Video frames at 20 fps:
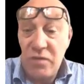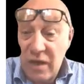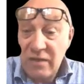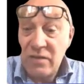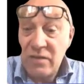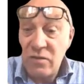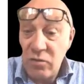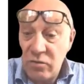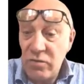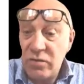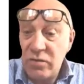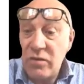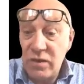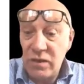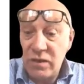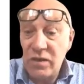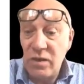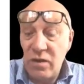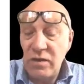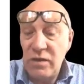That's not
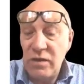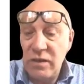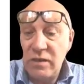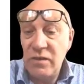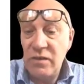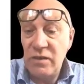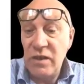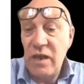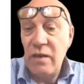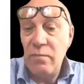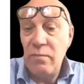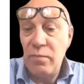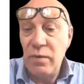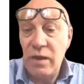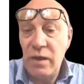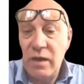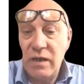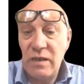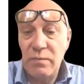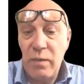decided as yet,
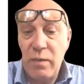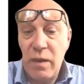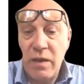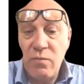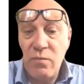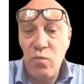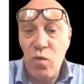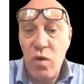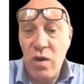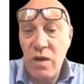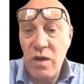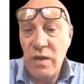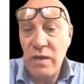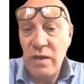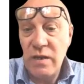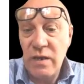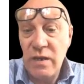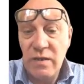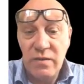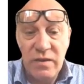but I'll explain
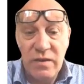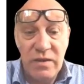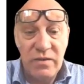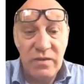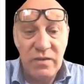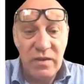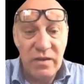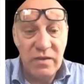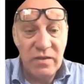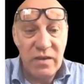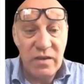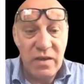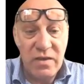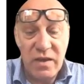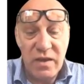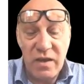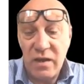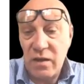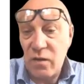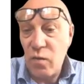why these things I
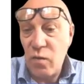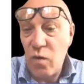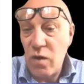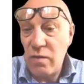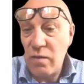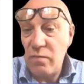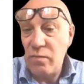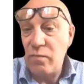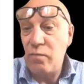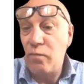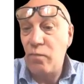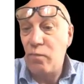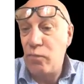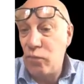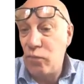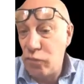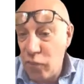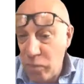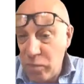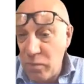think are quite
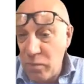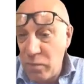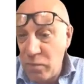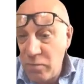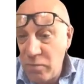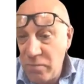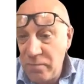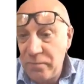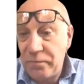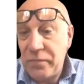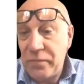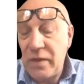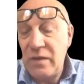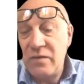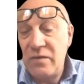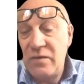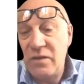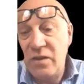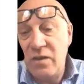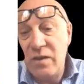probable
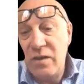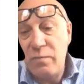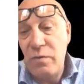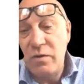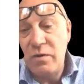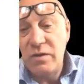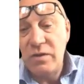and certainly